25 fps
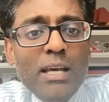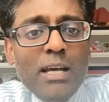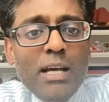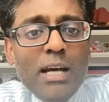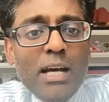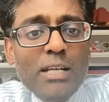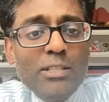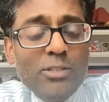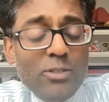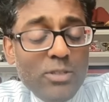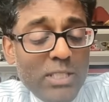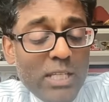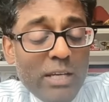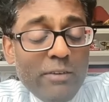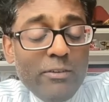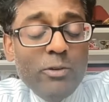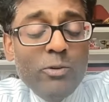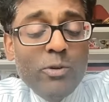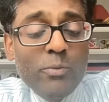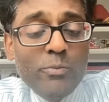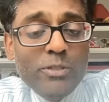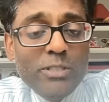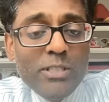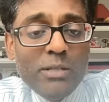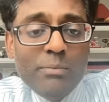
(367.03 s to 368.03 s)
Uh, so
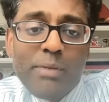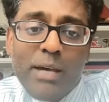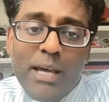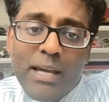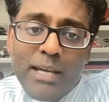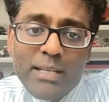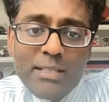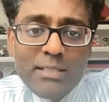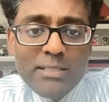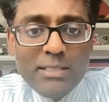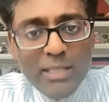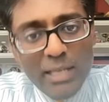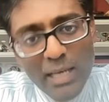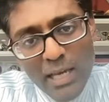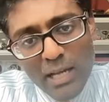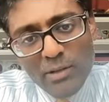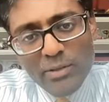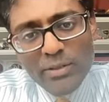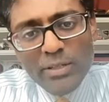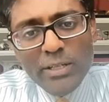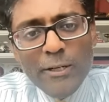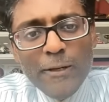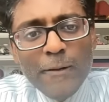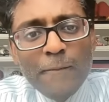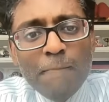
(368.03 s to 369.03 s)
71% backing Seattle
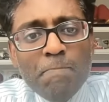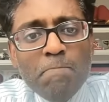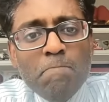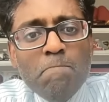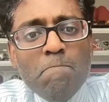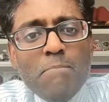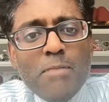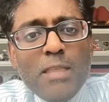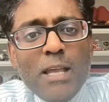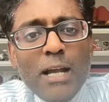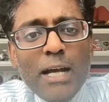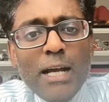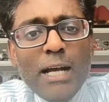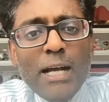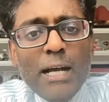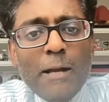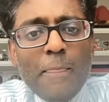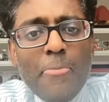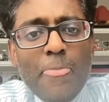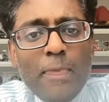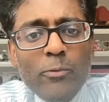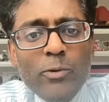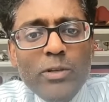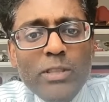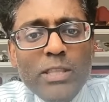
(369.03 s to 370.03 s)
here
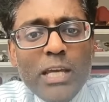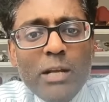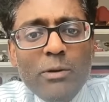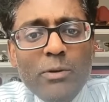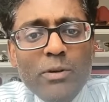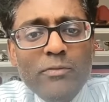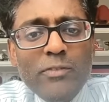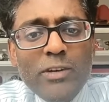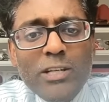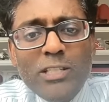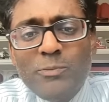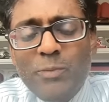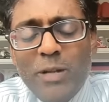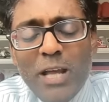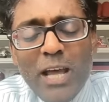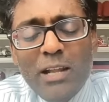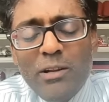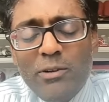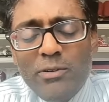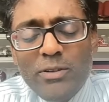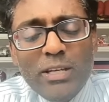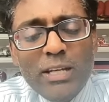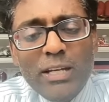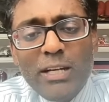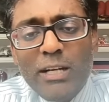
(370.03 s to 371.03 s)
um, with that revenge, but I
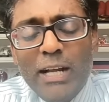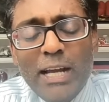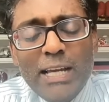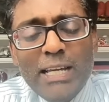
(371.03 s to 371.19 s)
don't care.